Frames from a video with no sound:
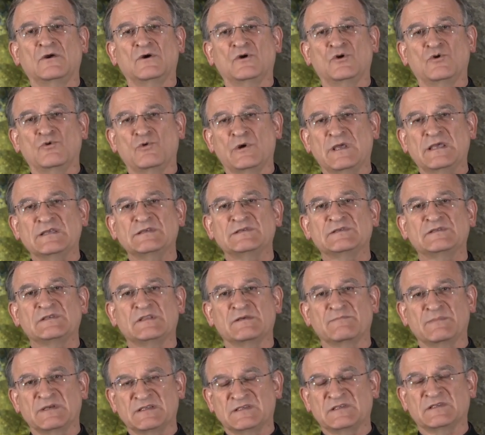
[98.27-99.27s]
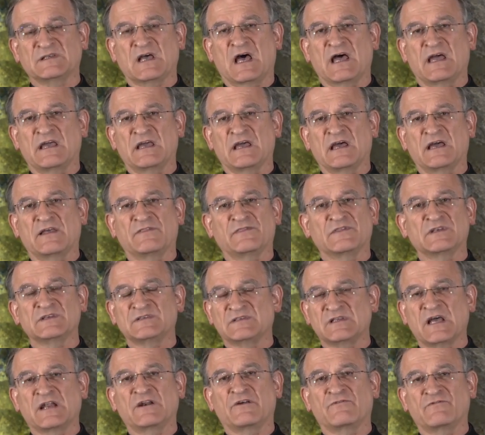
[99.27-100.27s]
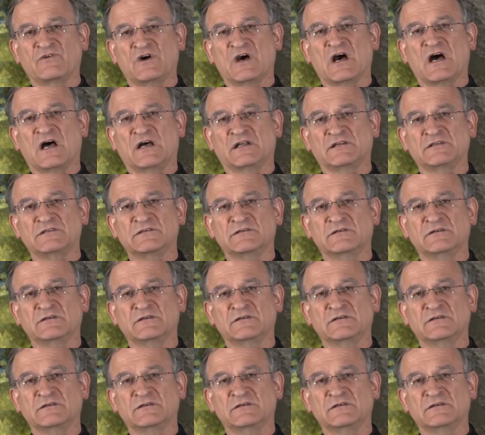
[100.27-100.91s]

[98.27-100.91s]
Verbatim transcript: who is the Messiah and the Son of God.